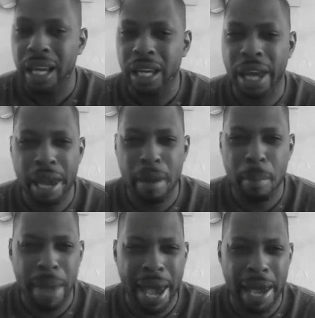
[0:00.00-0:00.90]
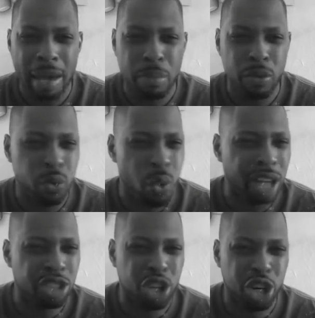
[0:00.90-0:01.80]
came back
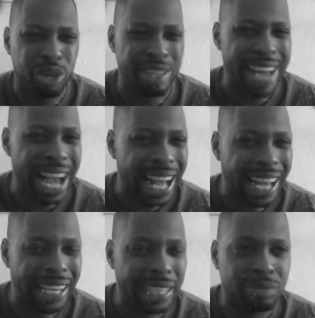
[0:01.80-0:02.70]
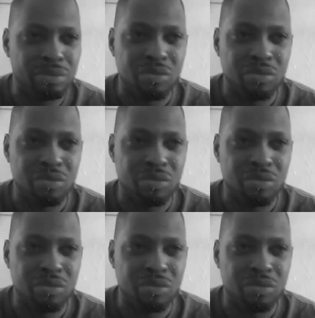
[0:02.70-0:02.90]
before I turned 9.